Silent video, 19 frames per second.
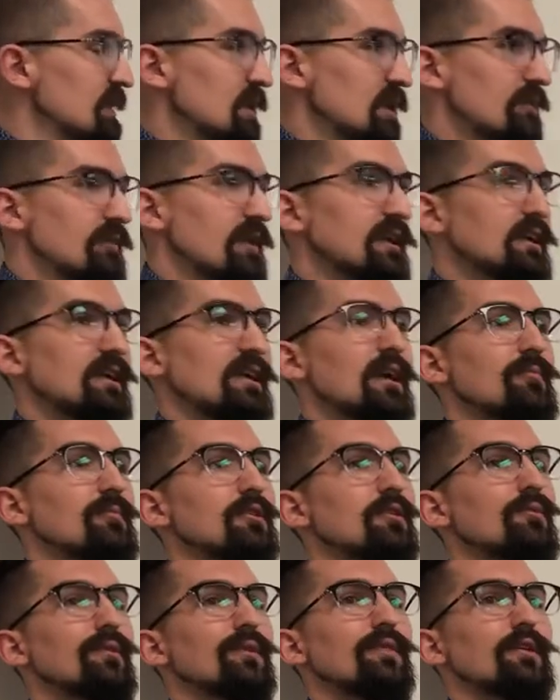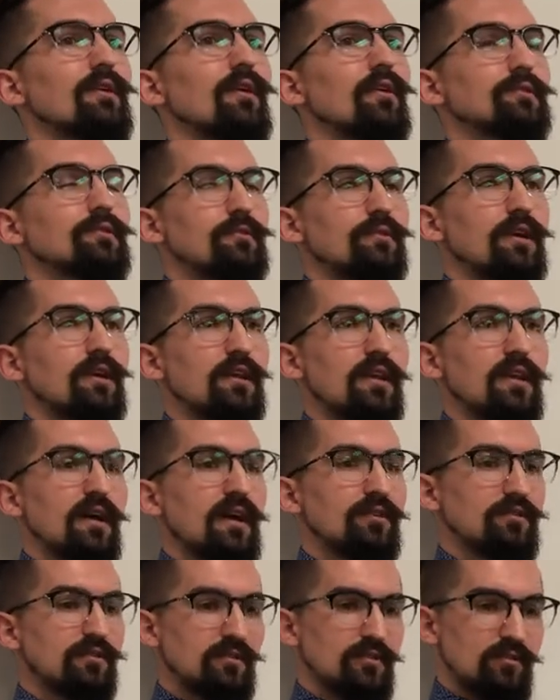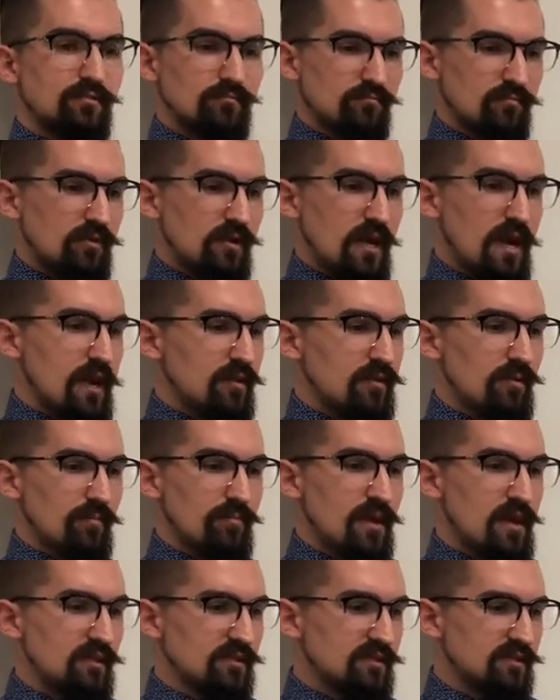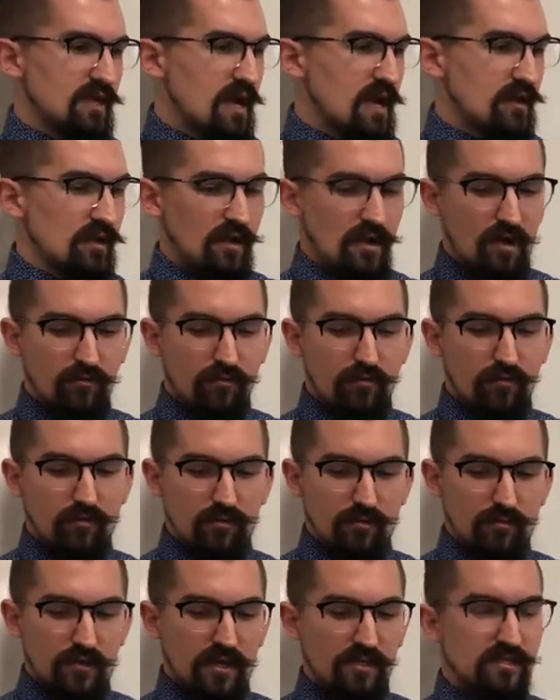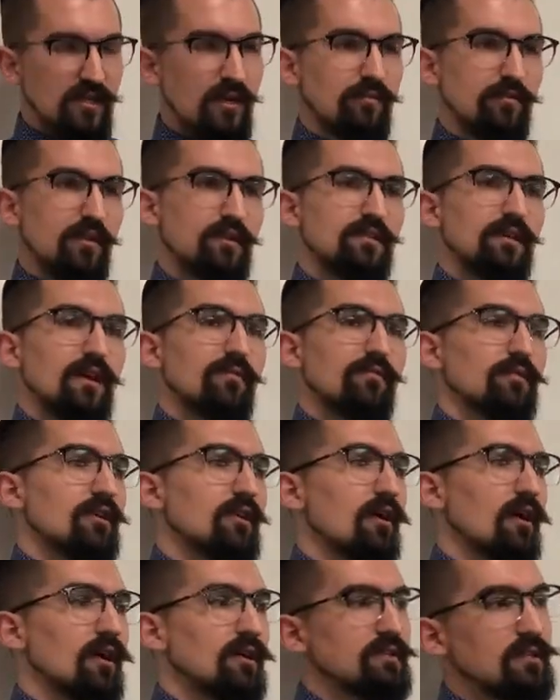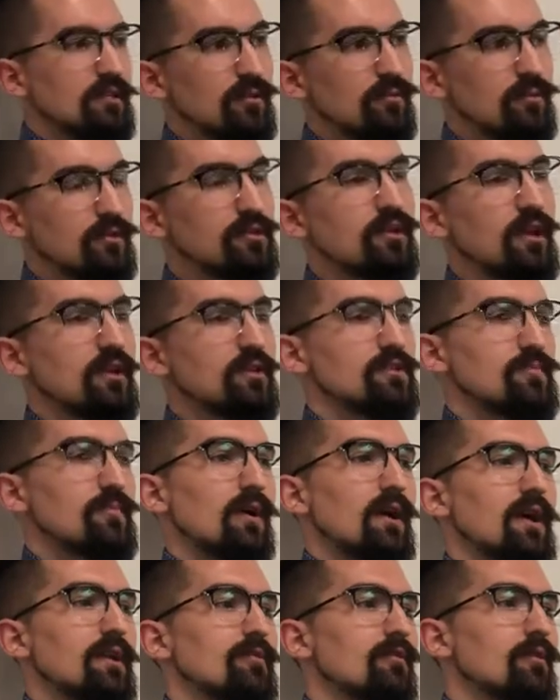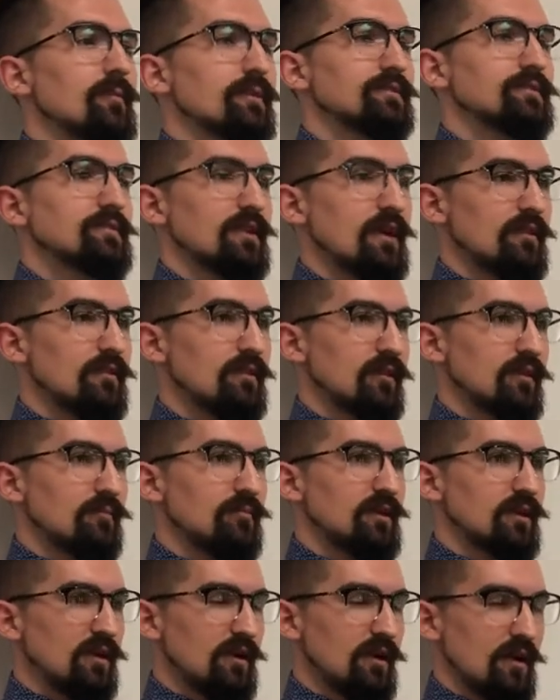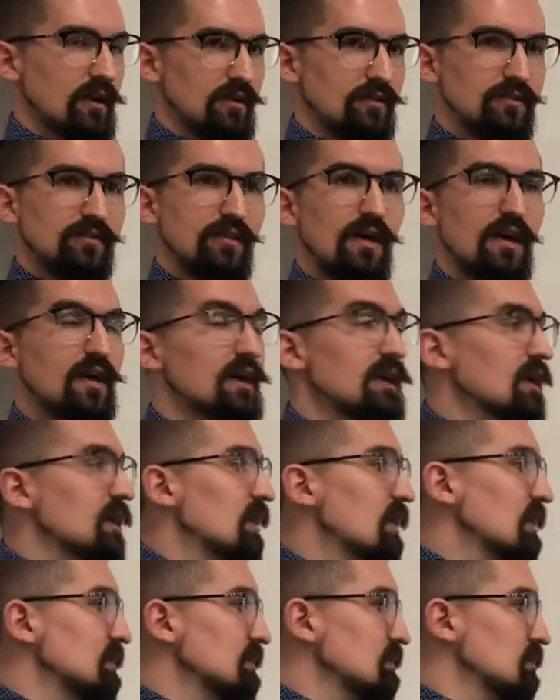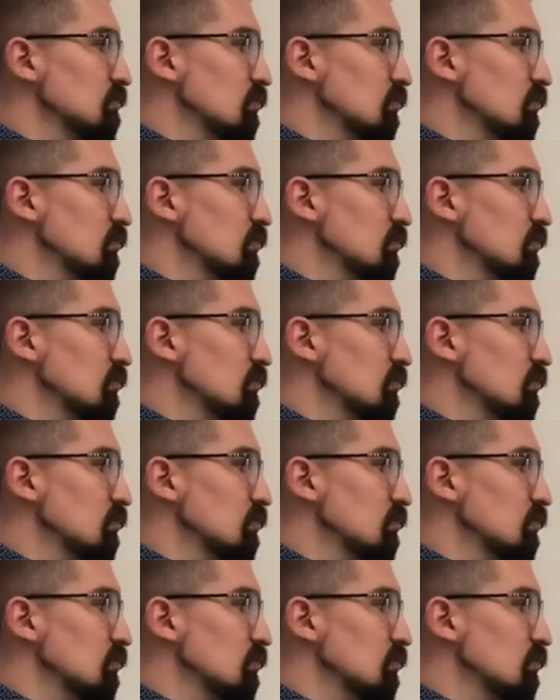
If I came to you with the alternate and I just had the best data ever and the best evidence ever, the odds that you would change your mind are almost nothing, because uh,